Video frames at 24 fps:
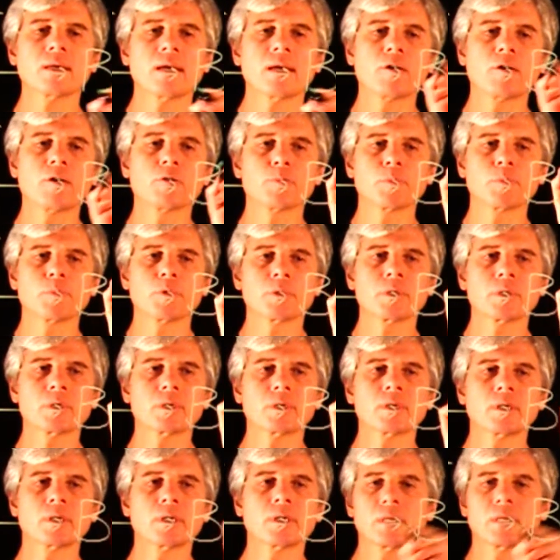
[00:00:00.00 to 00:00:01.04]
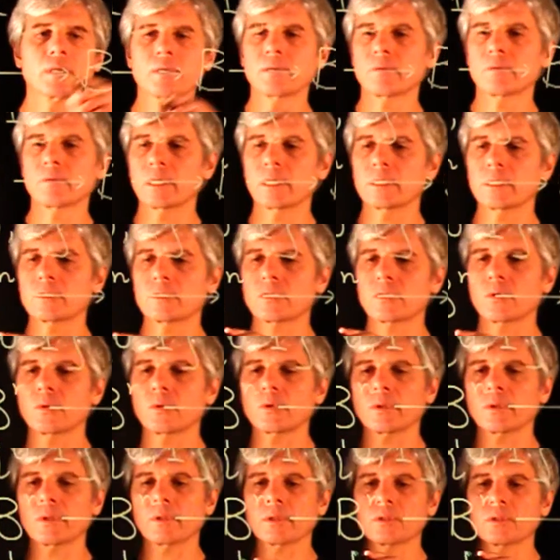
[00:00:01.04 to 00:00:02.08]
output. Right?
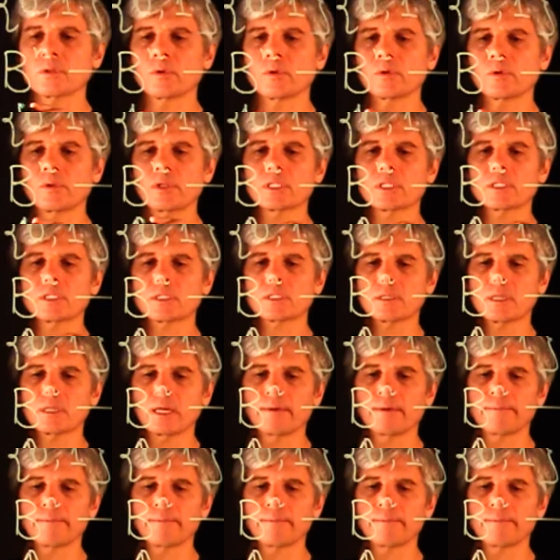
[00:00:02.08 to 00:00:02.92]
So this